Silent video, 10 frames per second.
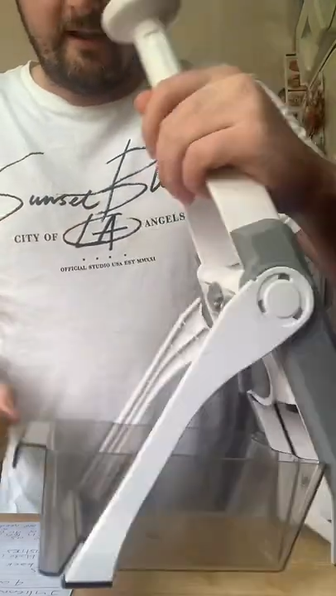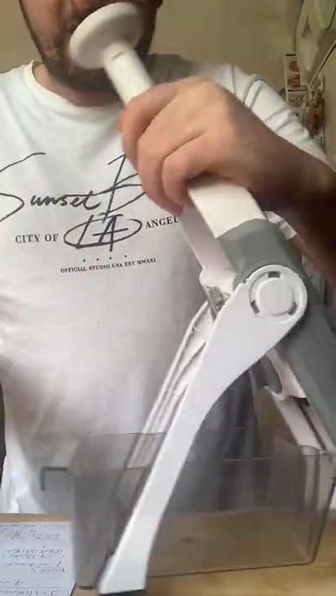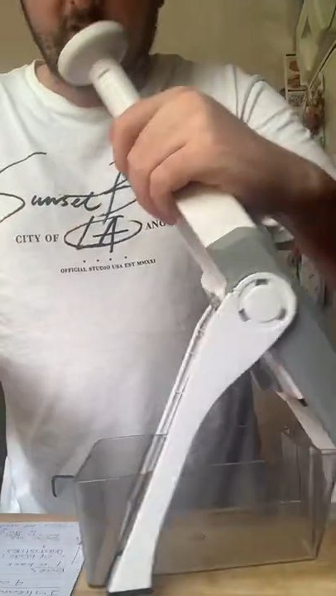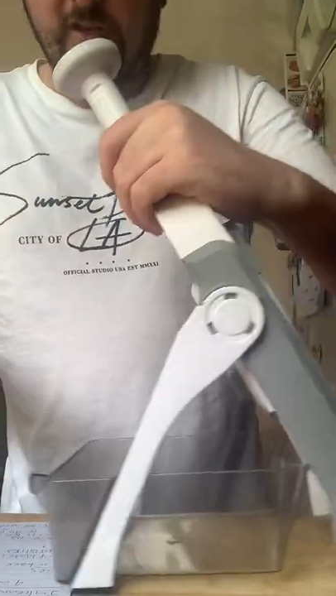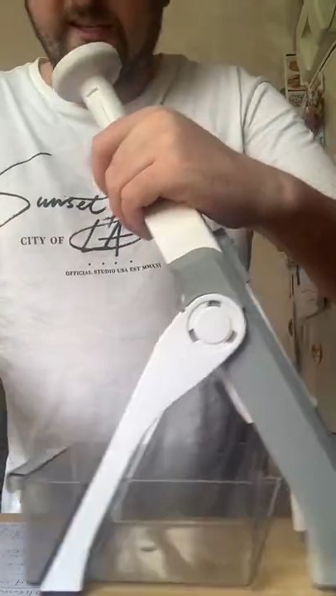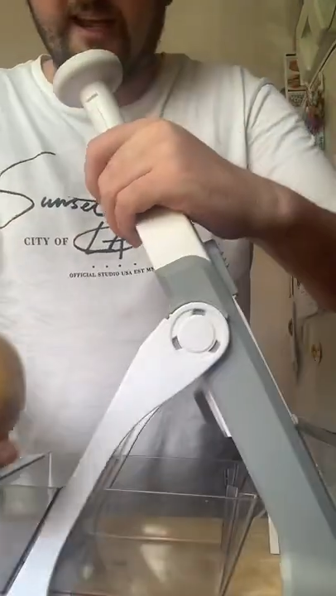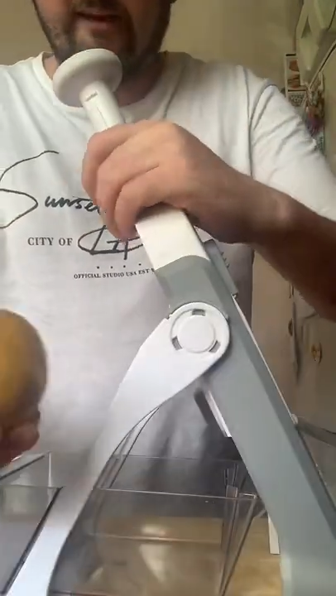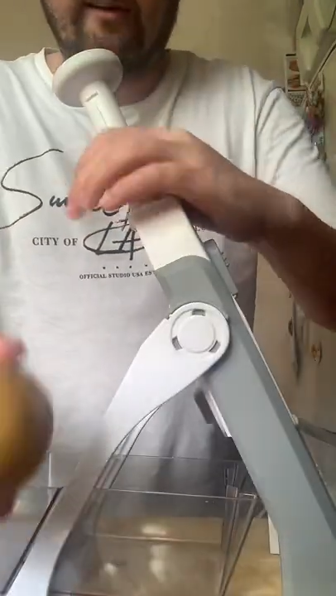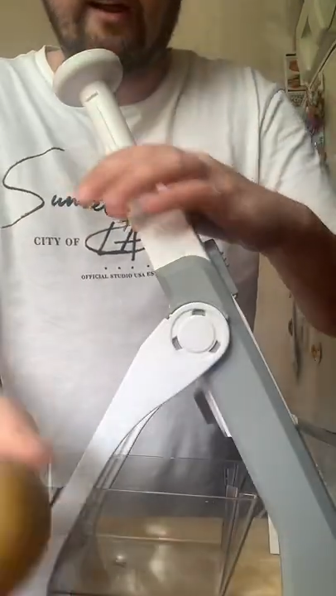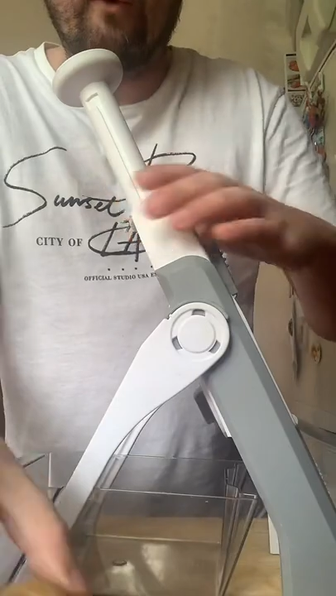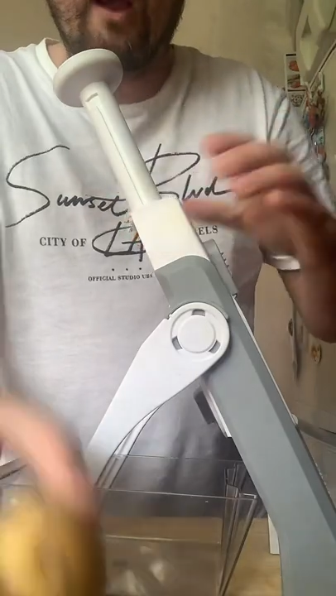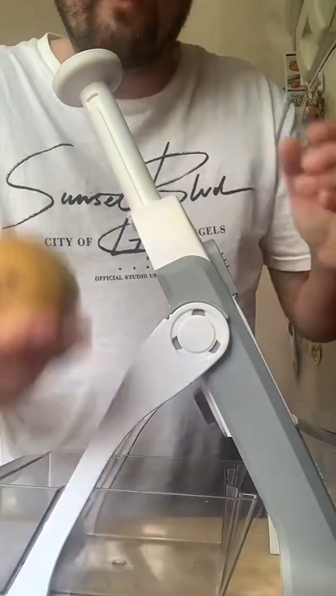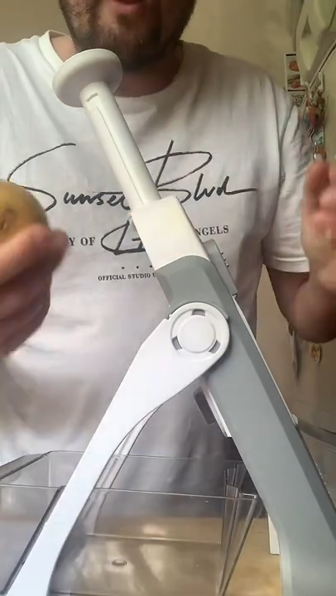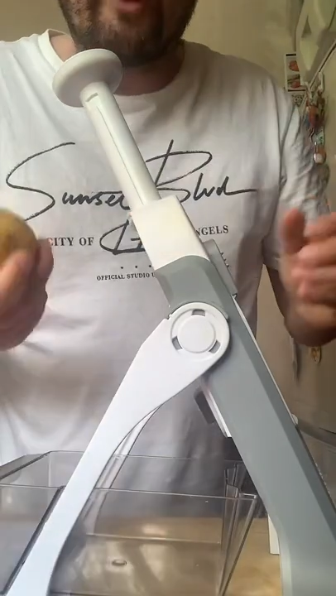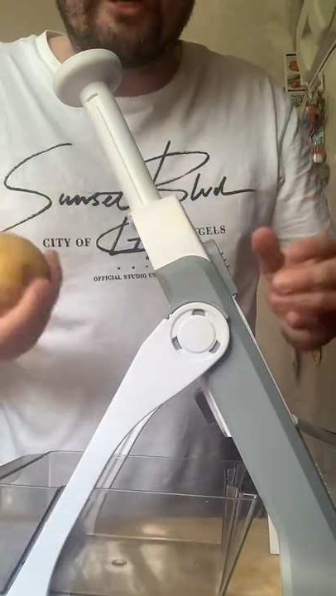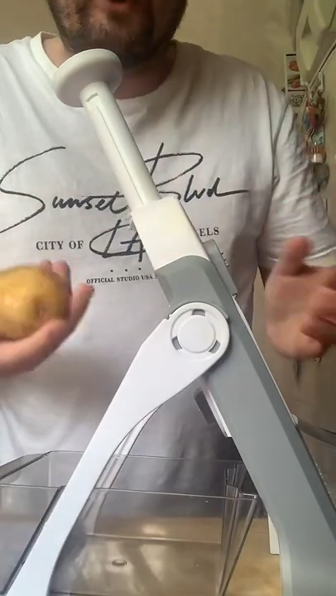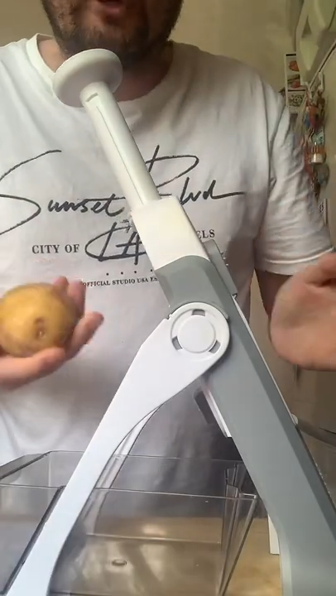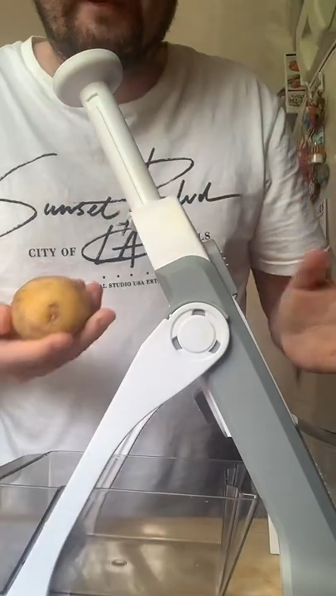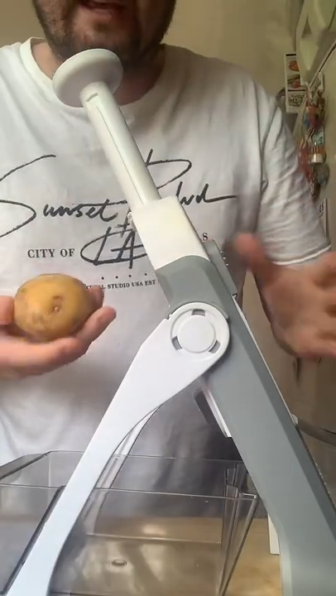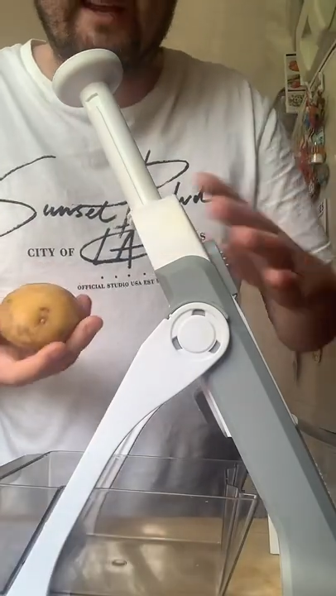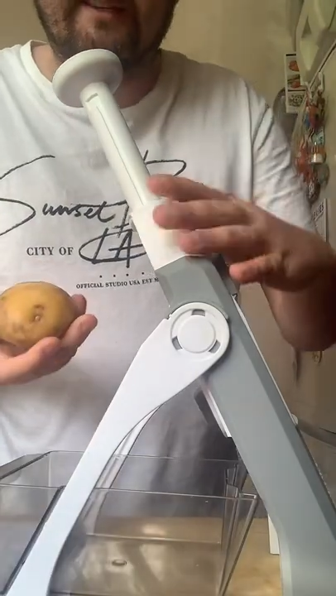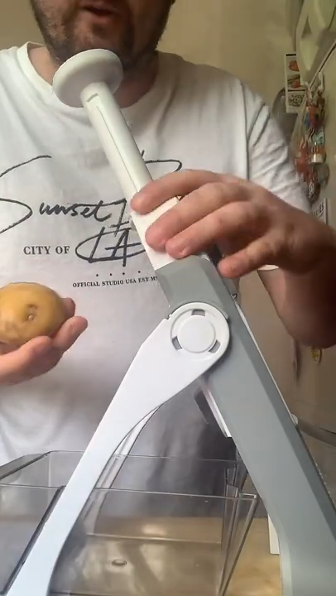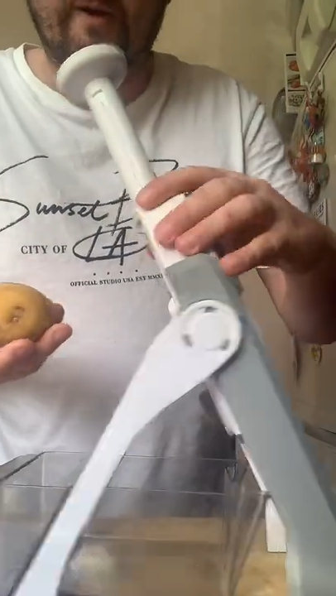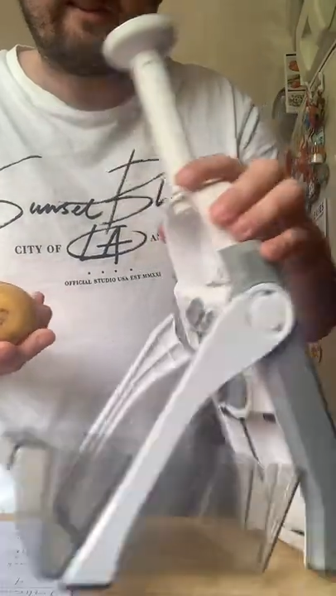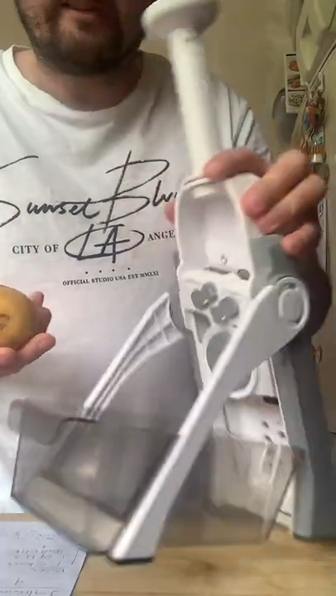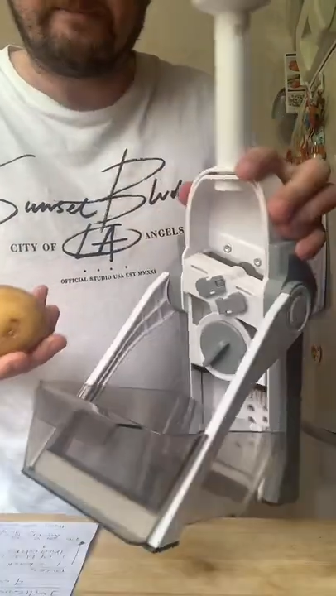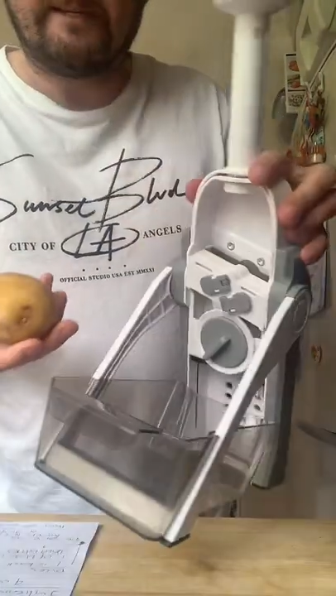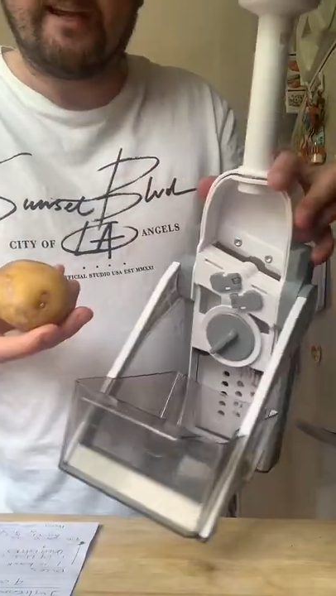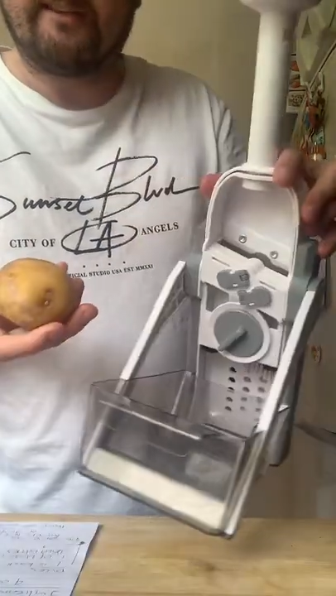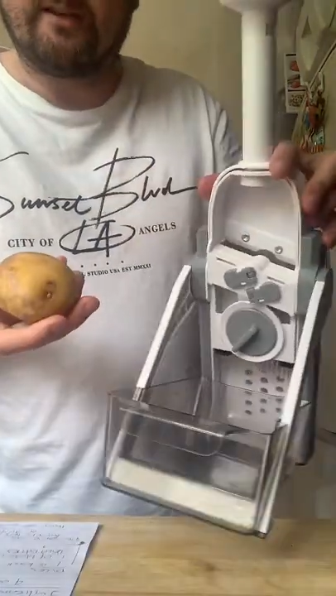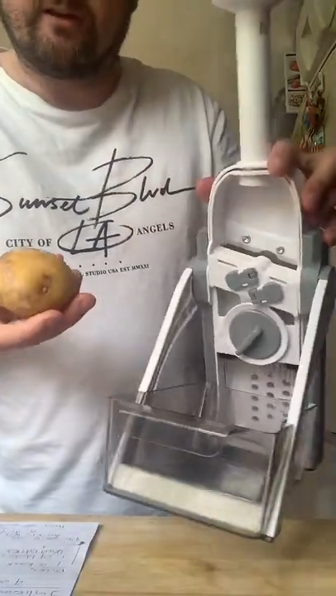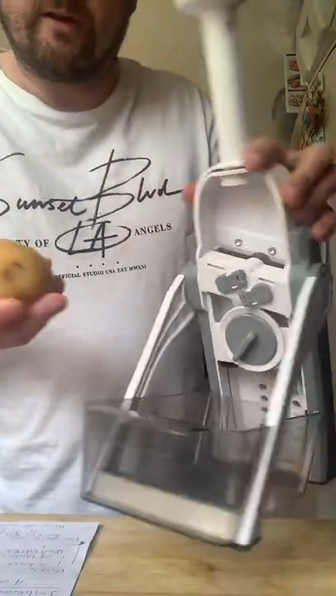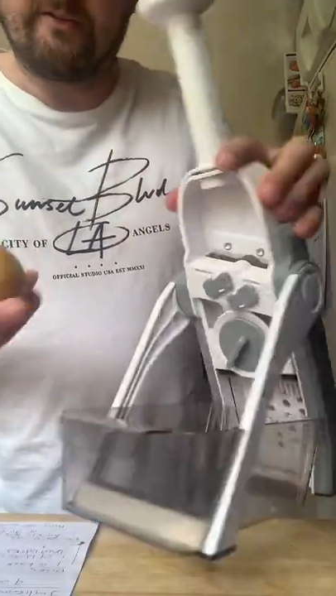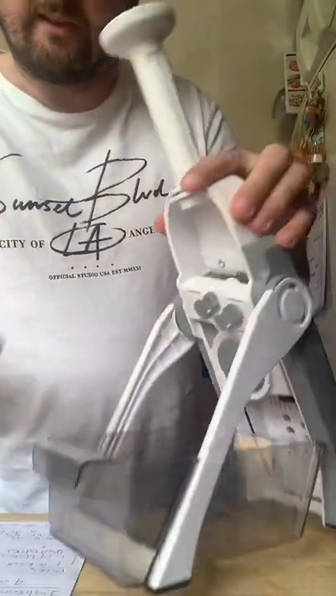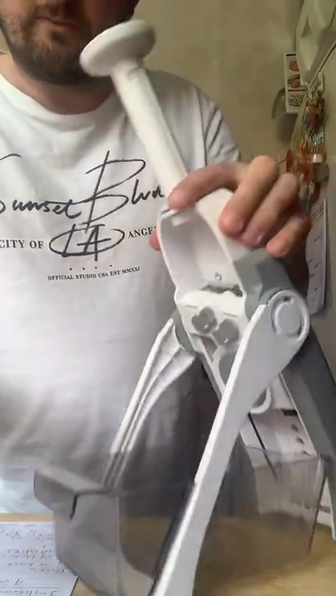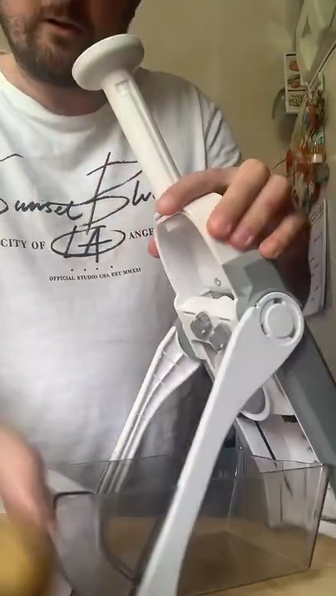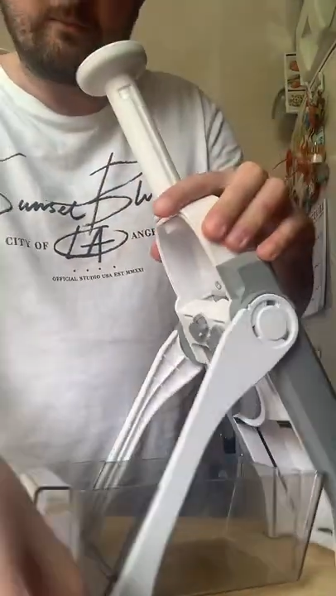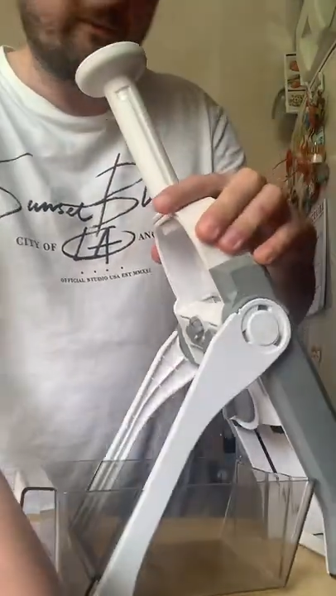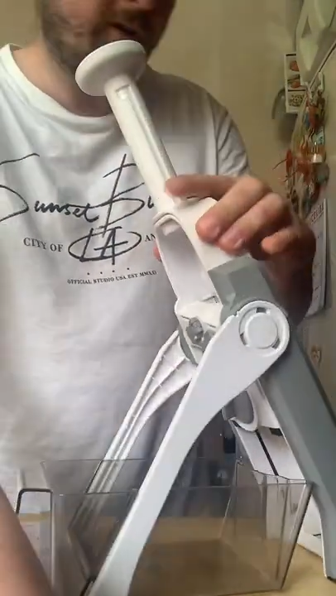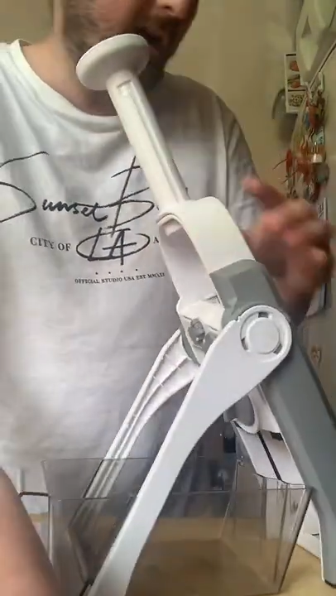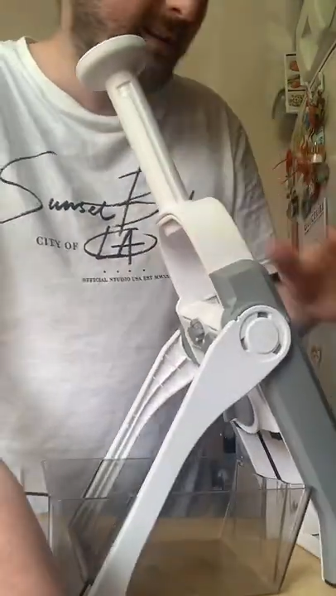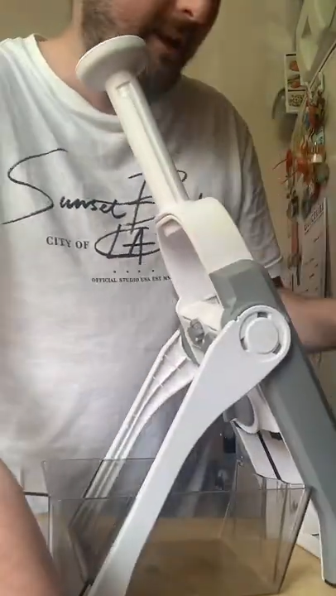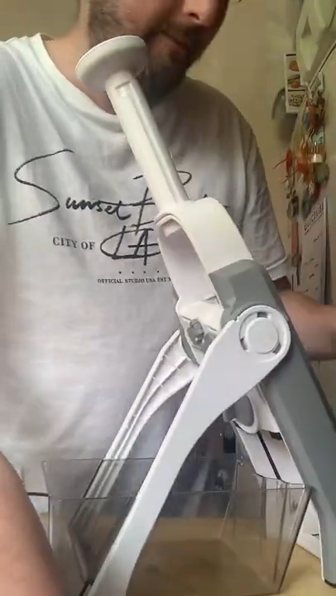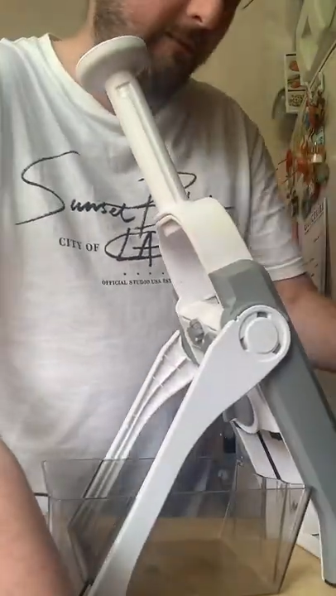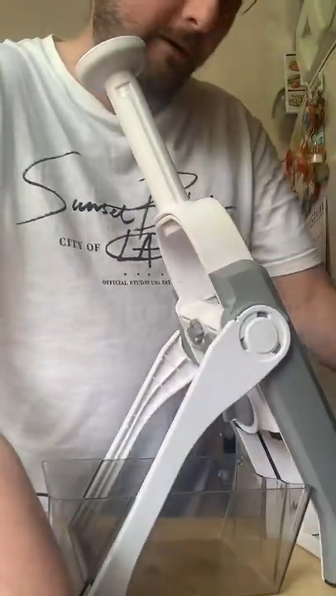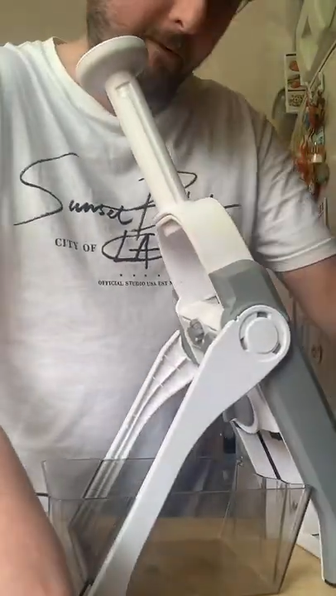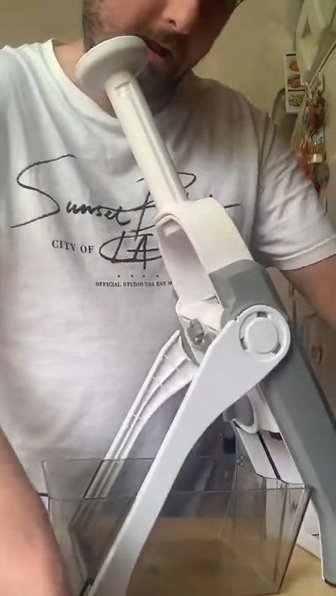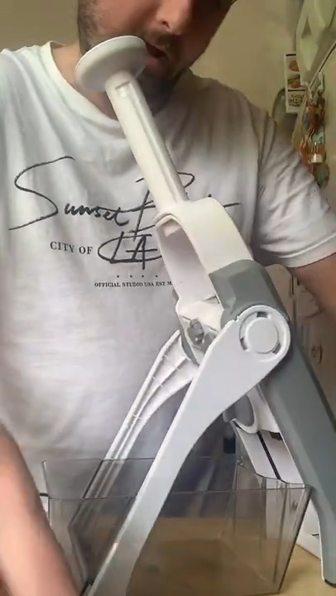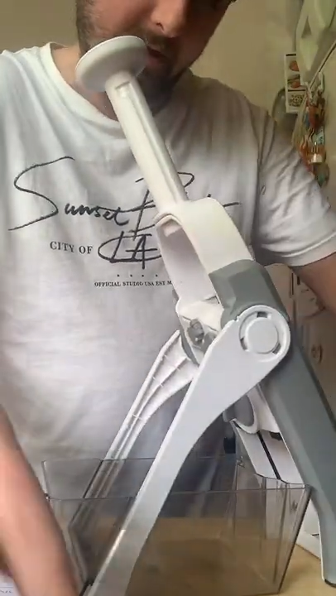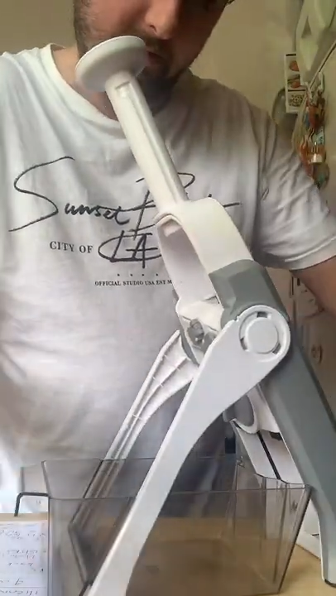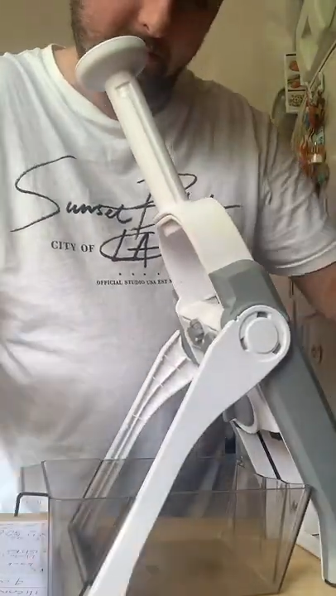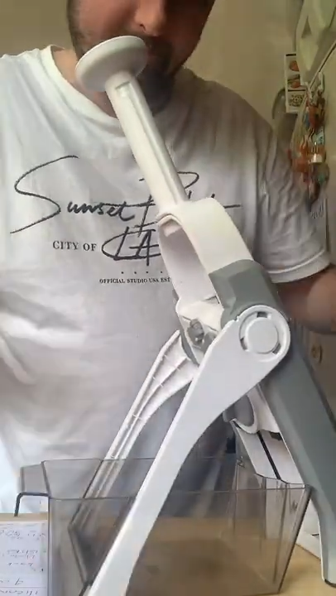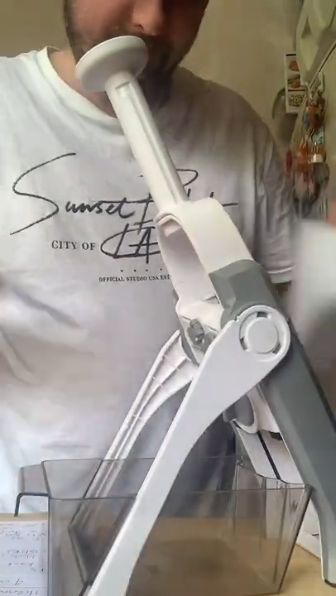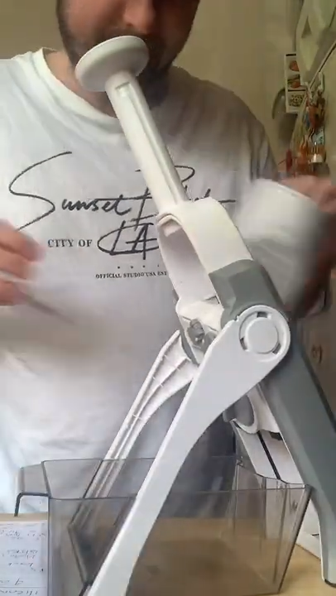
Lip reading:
No face is visible, so there are no lips to read.